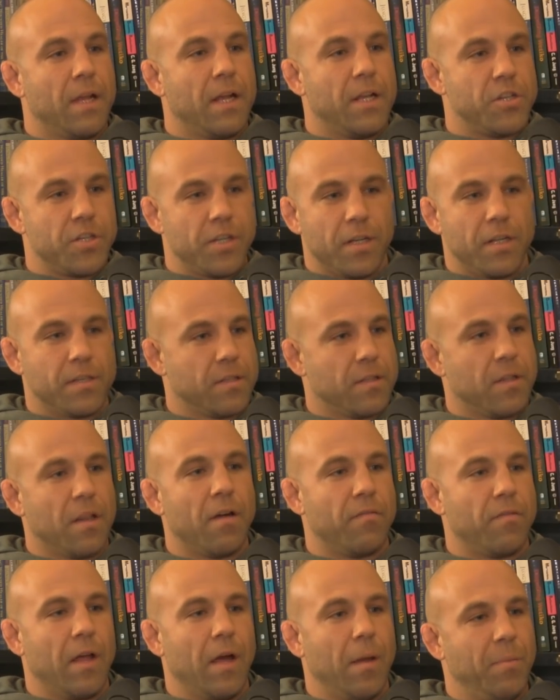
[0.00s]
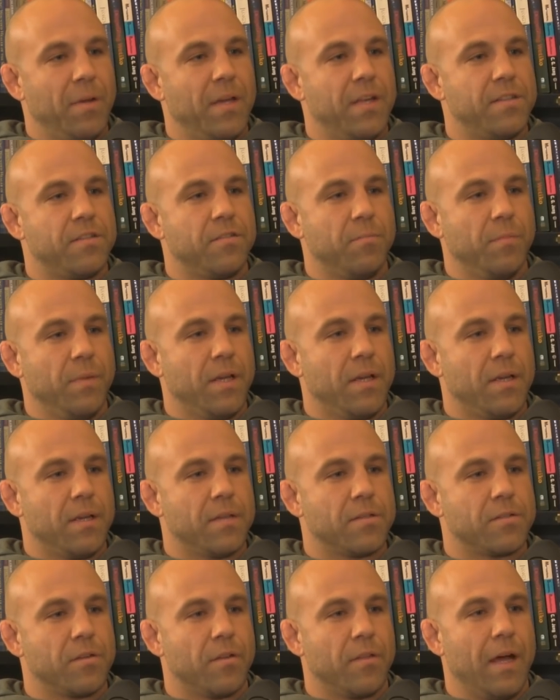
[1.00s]
and she doesn't love that piece of me.
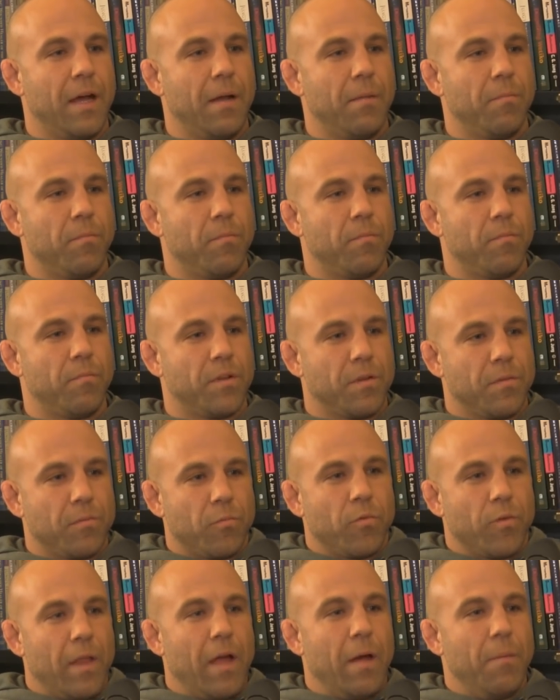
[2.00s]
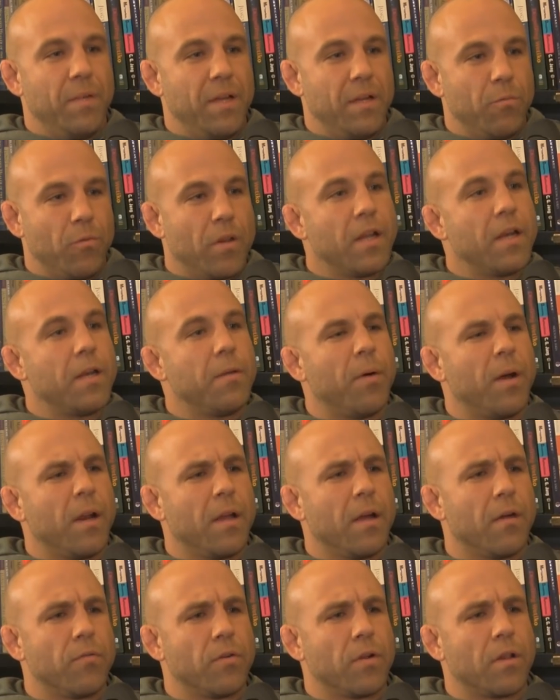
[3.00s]
Mm-hmm. So that, that, will that mean, will
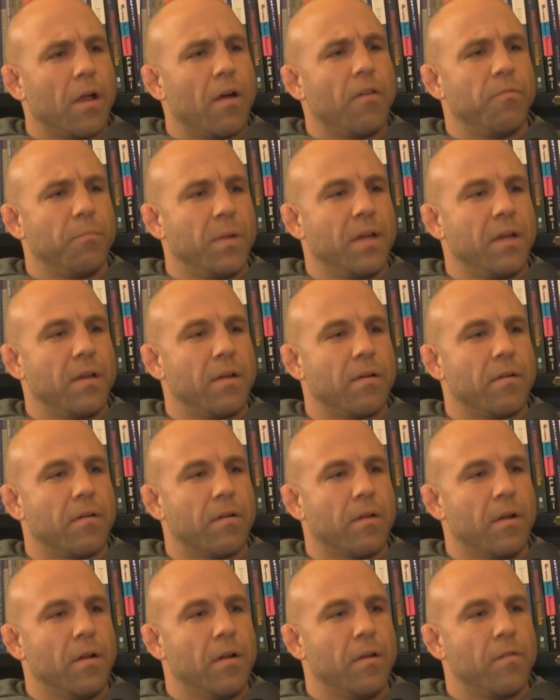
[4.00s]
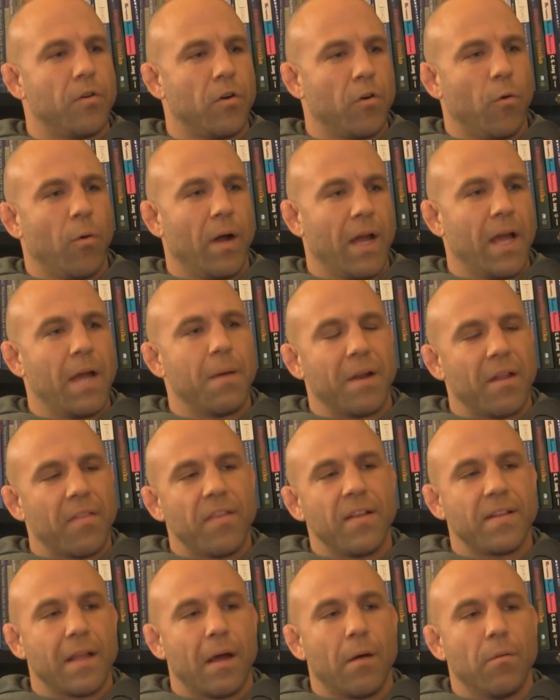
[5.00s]
anybody ever love me for who I am? And I
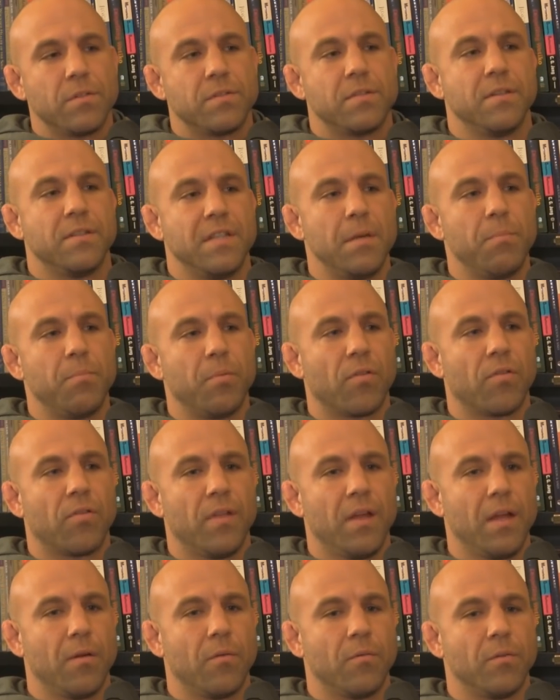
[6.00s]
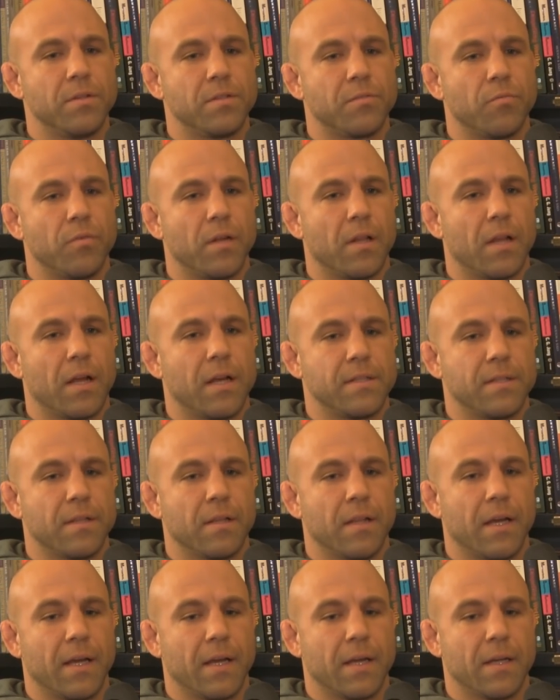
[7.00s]
think that was the deeper thing was
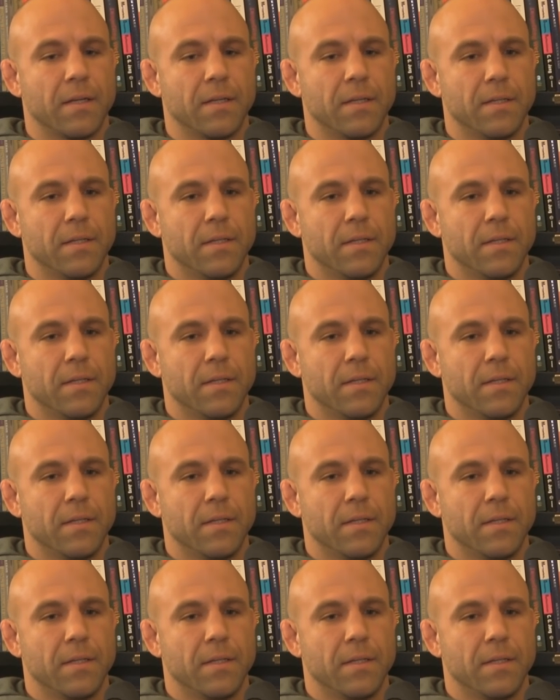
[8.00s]
realizing like,